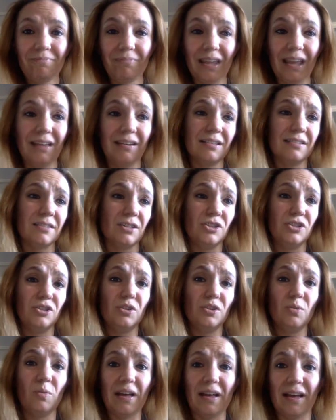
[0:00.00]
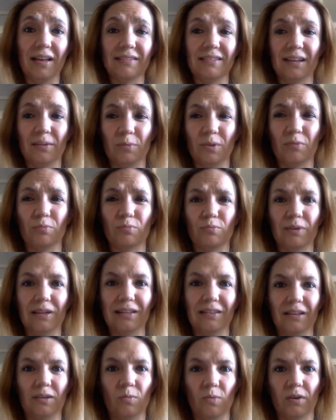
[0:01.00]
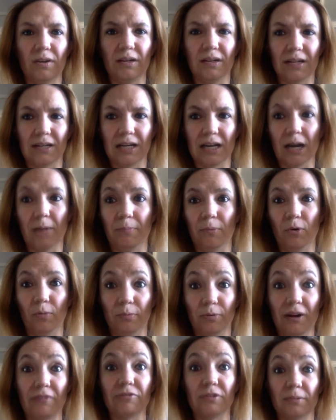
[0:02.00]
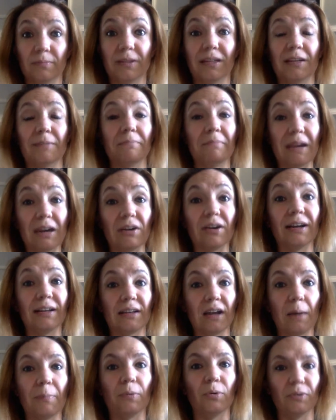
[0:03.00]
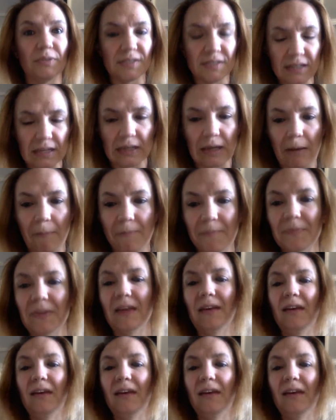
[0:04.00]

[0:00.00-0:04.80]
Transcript: And it's a duet, and we really wanted a couple, preferably a married couple, to sing it.